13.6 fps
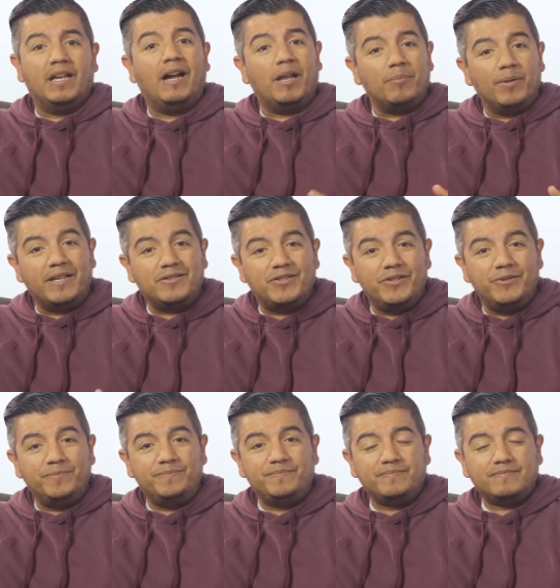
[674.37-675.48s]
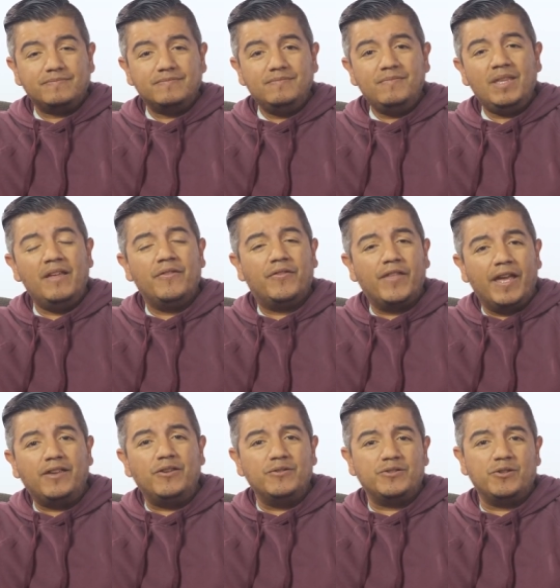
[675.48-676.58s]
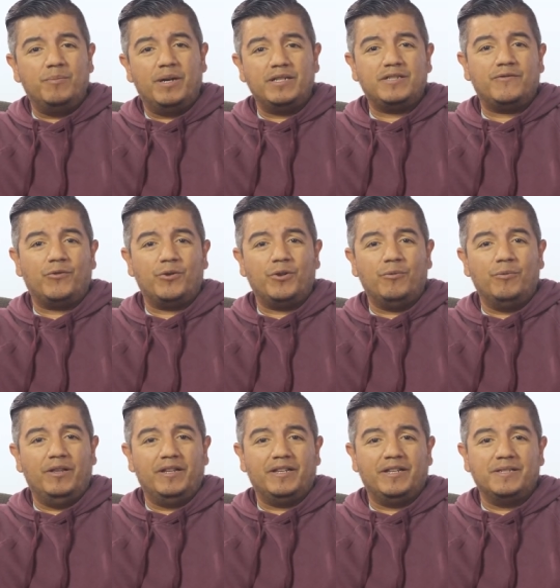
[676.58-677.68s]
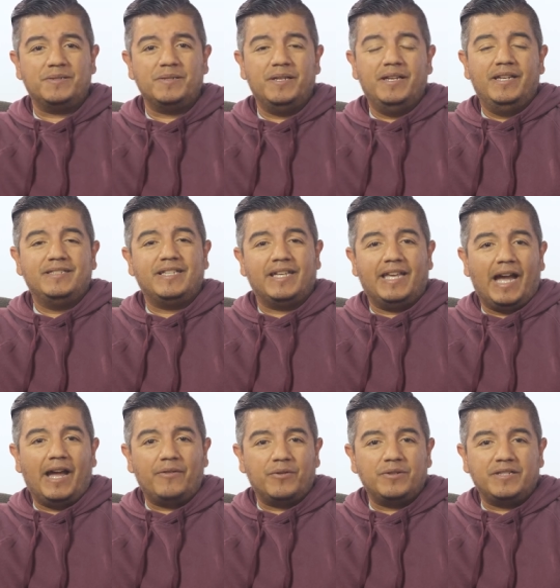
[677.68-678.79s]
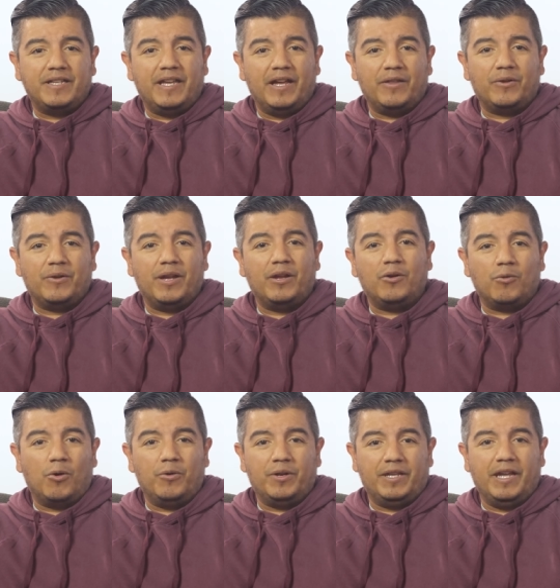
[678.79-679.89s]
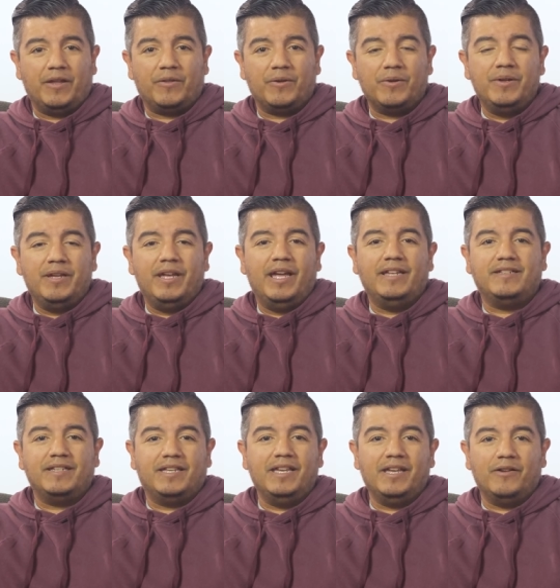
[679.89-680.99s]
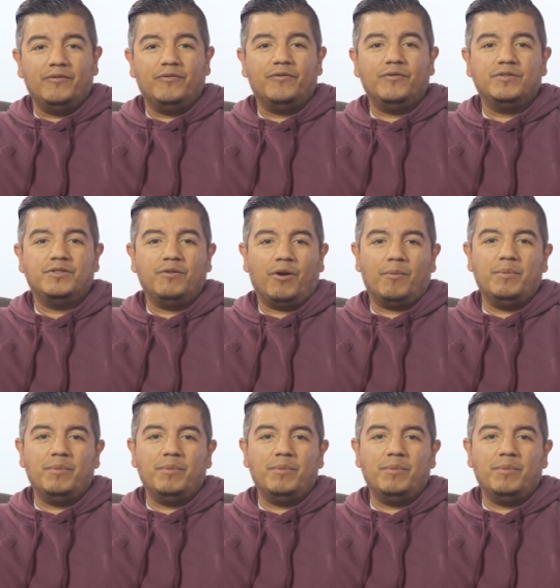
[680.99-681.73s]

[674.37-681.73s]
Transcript: God bless you. Thank you so much for your willingness to gather together and grow together and to give to our